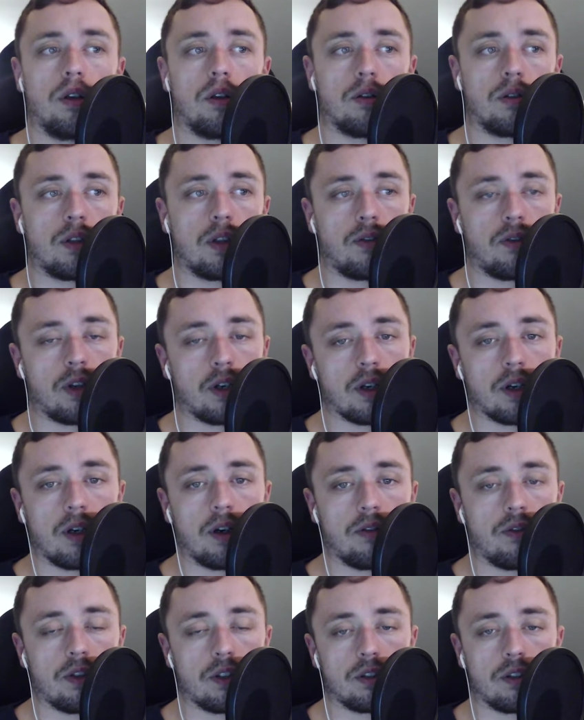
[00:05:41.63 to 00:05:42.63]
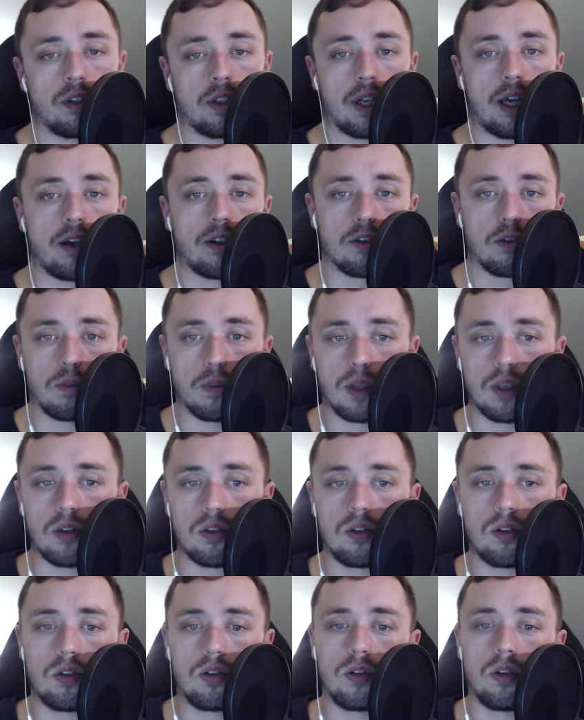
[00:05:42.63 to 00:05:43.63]
stuff like official
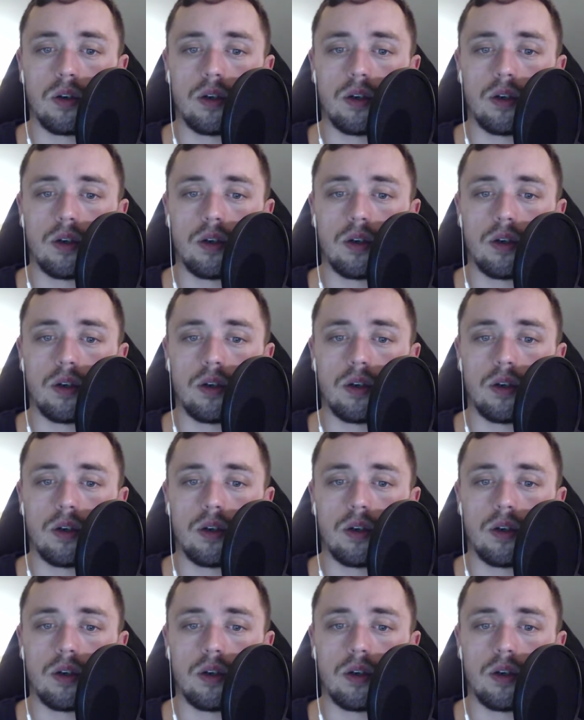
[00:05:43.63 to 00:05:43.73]
announcements